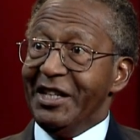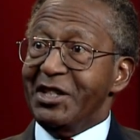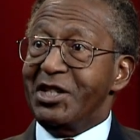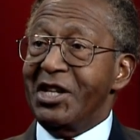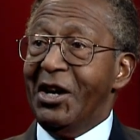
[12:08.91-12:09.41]

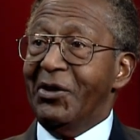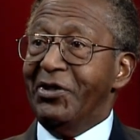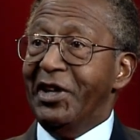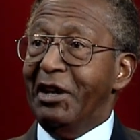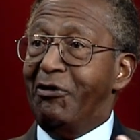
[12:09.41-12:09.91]
So
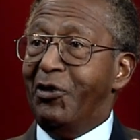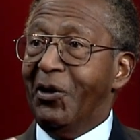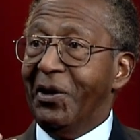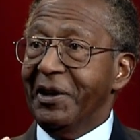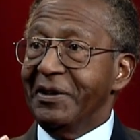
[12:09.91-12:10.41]

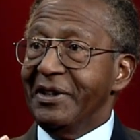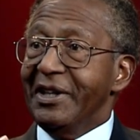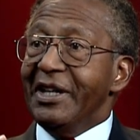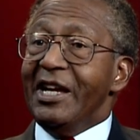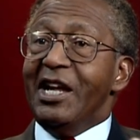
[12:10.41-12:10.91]
therefore,
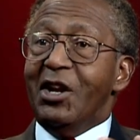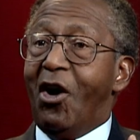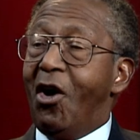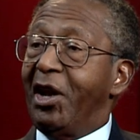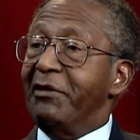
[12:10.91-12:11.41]
in
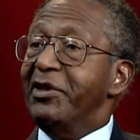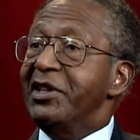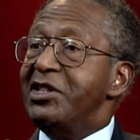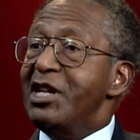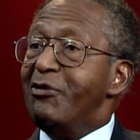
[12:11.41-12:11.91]
all of
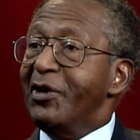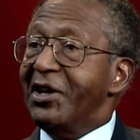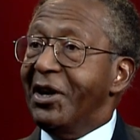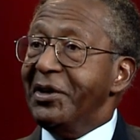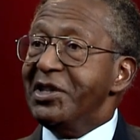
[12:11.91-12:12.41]
the
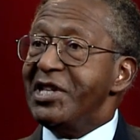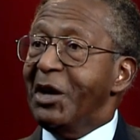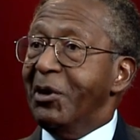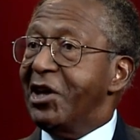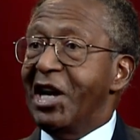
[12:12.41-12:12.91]
difficulties
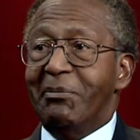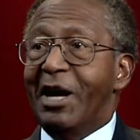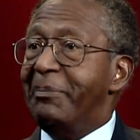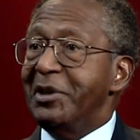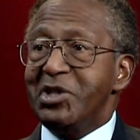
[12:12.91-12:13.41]
that will come
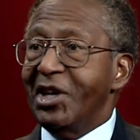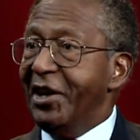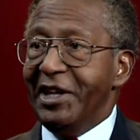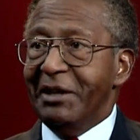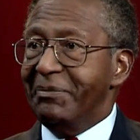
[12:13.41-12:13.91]
up in
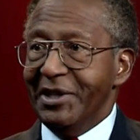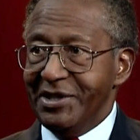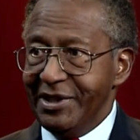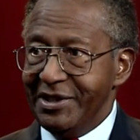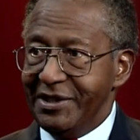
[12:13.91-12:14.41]
starting a
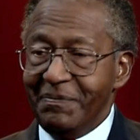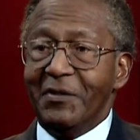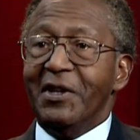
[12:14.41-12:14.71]
business,